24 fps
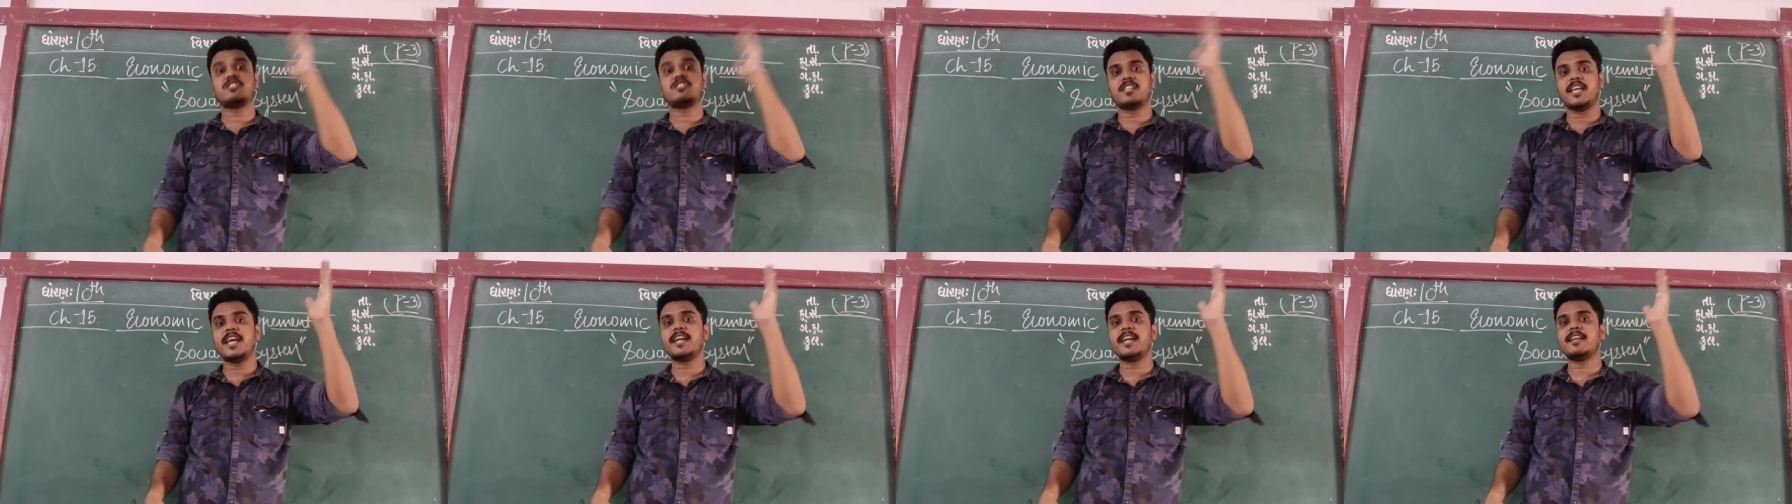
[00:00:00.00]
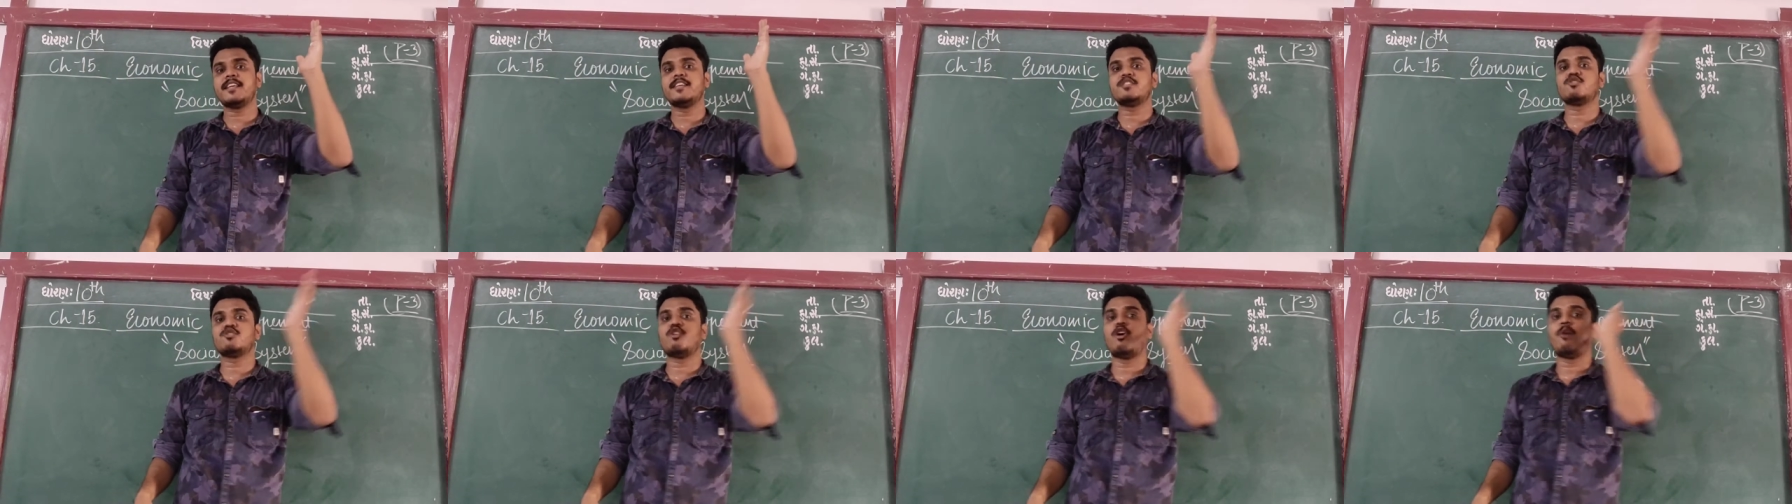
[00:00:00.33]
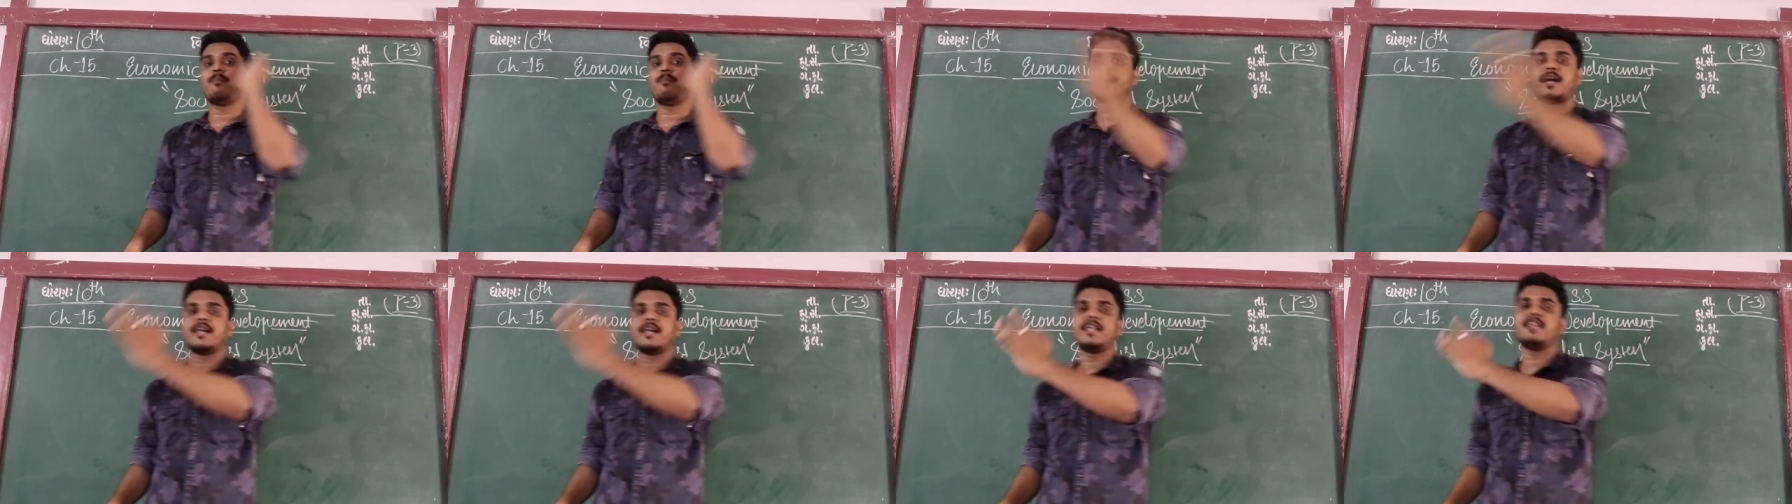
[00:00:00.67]
state is
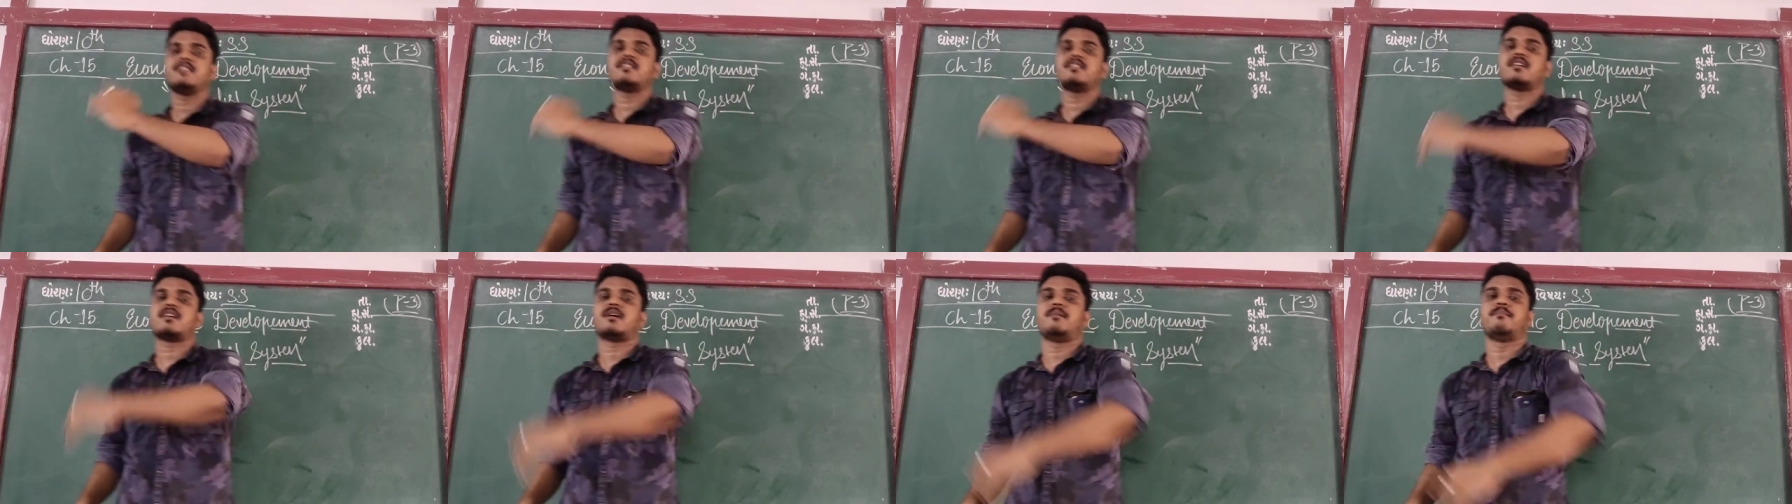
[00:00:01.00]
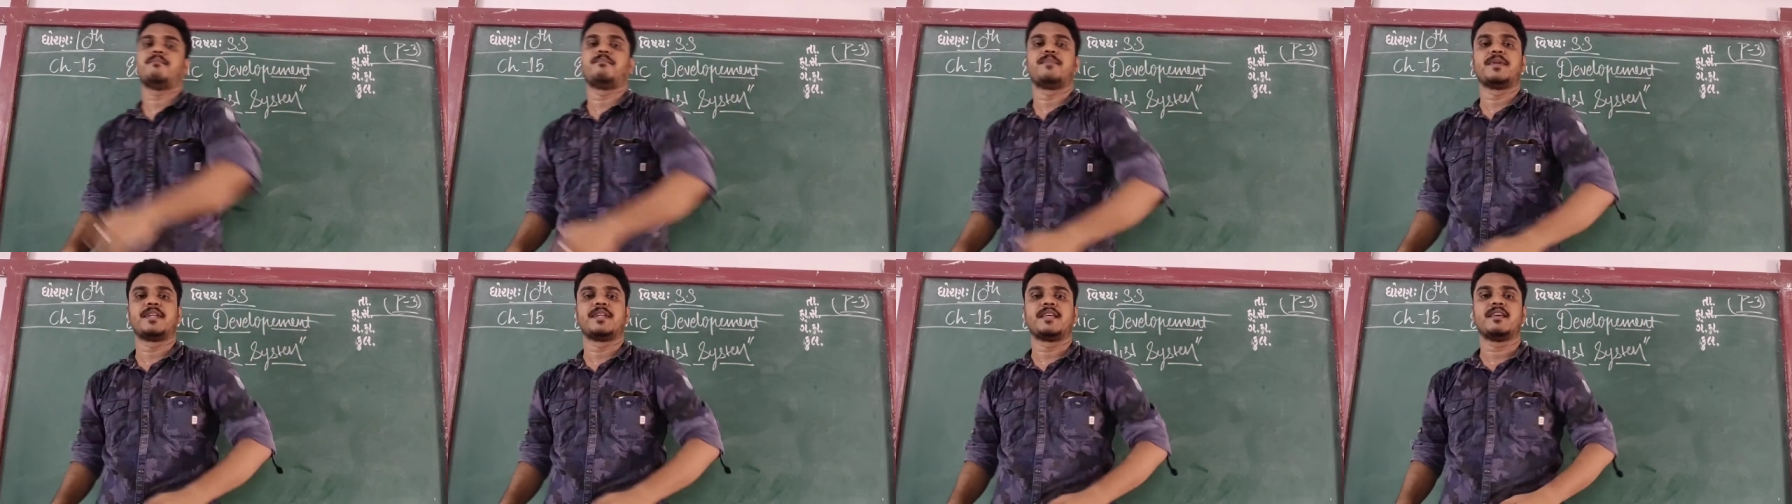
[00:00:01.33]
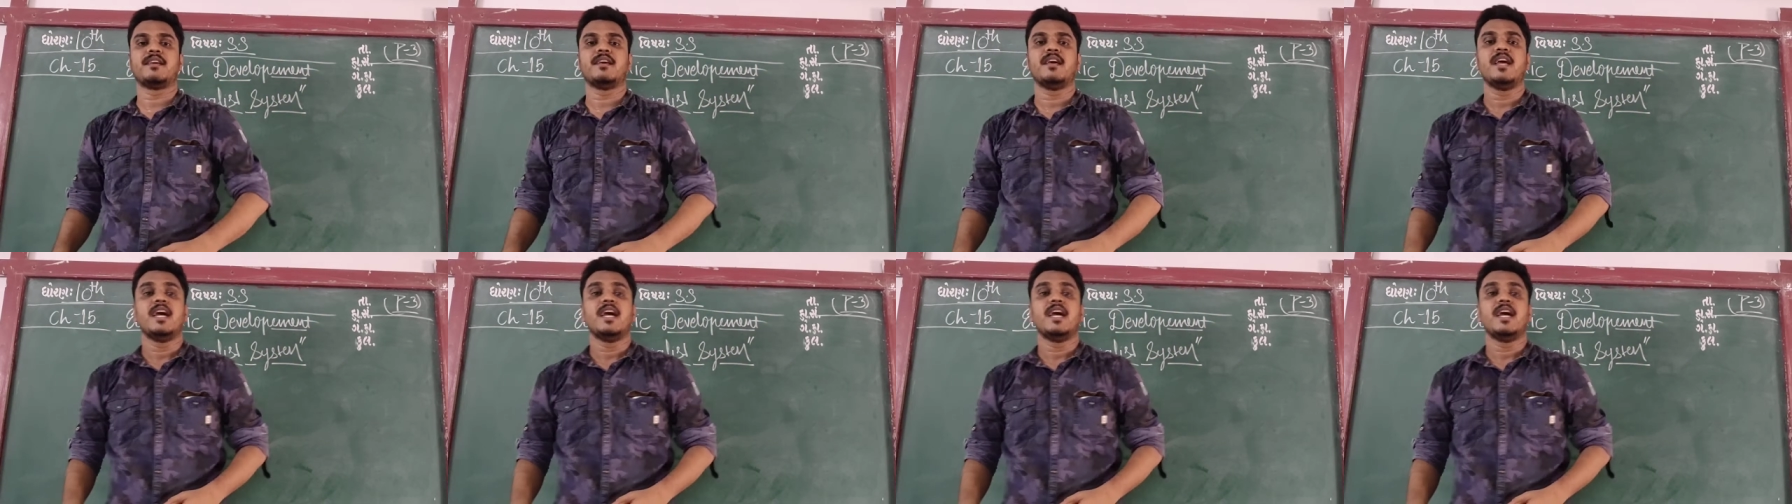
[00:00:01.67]
operating the company.